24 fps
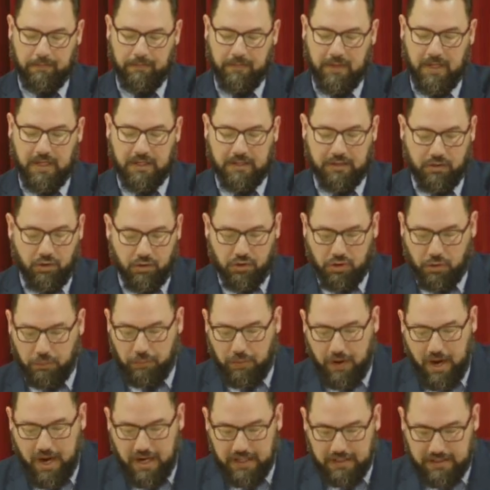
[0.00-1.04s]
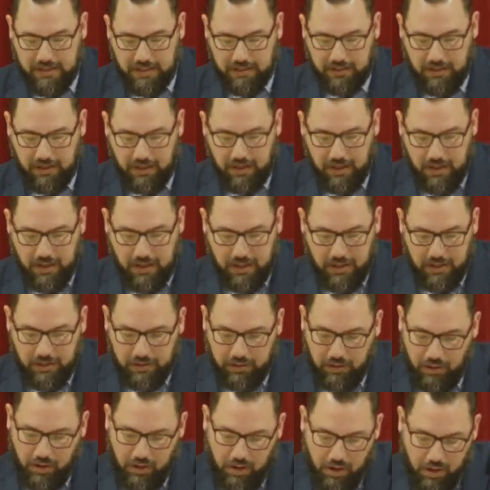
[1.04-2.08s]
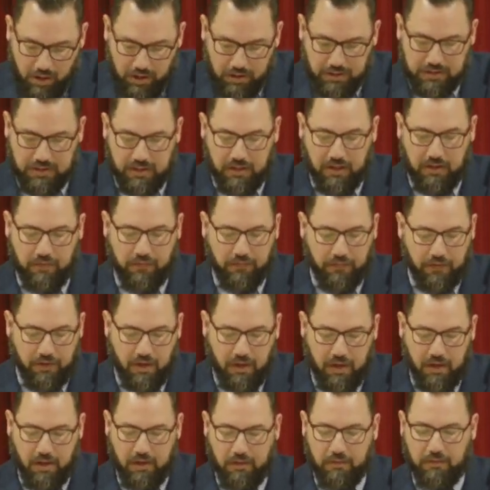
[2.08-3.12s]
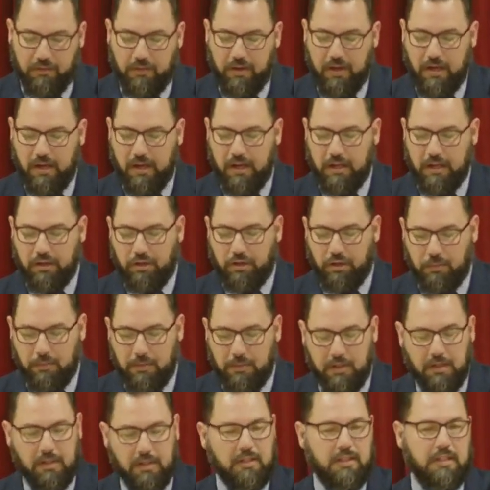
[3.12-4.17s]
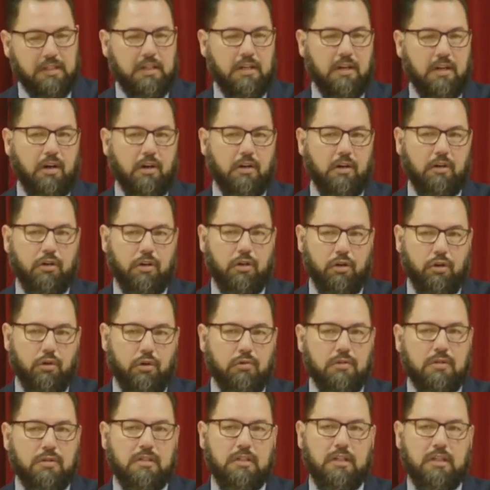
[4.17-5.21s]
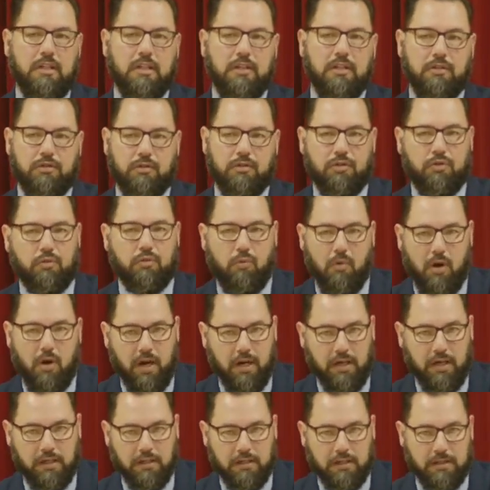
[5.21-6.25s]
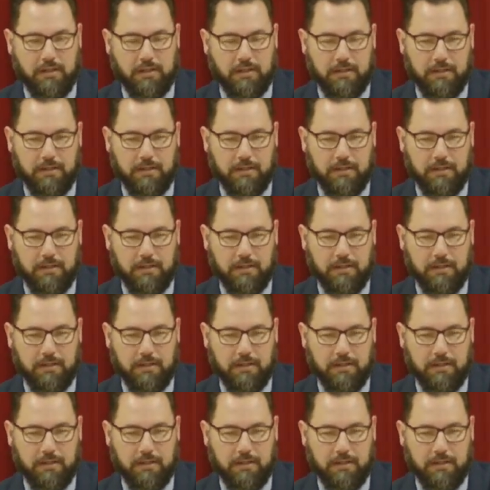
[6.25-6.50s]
It's no surprise that the, the heart of love and humility are closely intertwined.